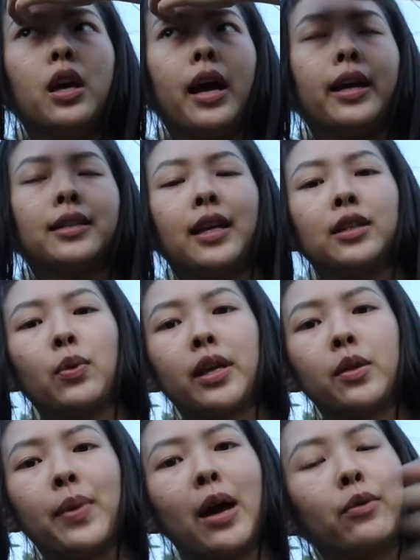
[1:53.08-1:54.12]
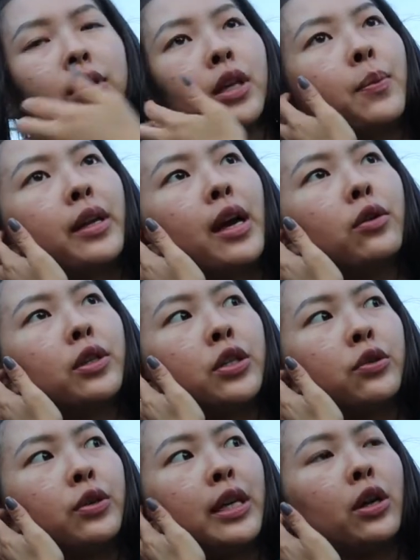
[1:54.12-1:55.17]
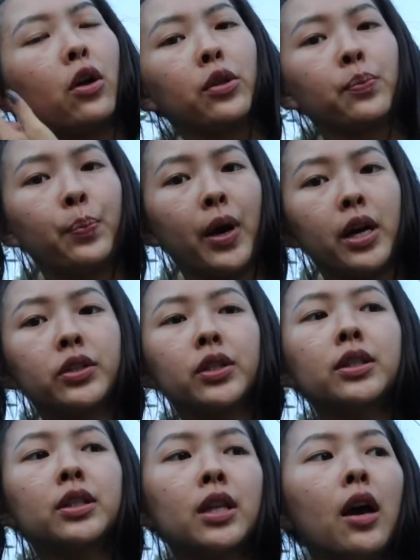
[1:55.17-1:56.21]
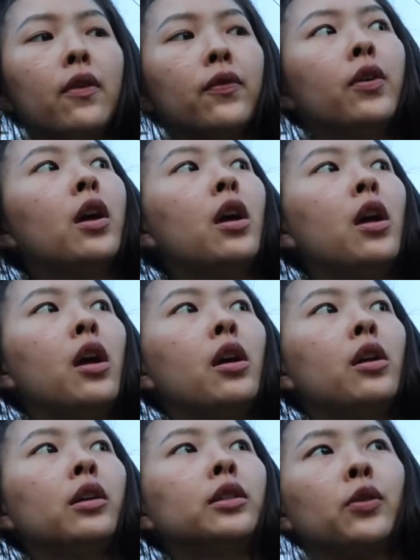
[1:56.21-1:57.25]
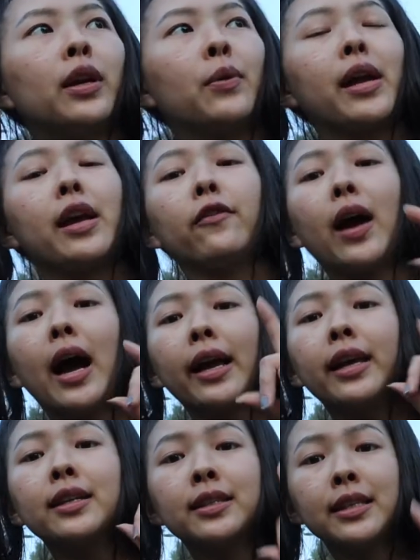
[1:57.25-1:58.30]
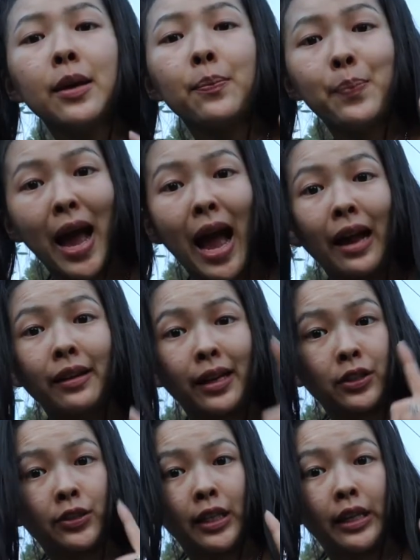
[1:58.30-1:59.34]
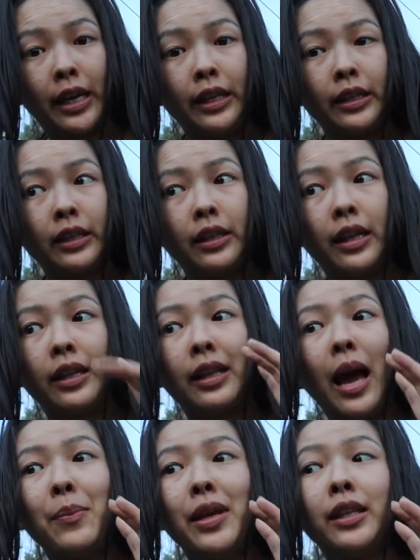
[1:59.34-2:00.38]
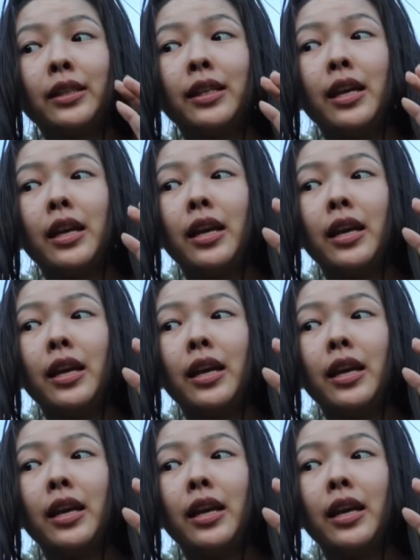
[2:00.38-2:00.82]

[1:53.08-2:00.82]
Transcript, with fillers: I guess that's why the bat was coming out to eat all the bugs and stuff. So anyway, if I can see a bat yesterday night, then that means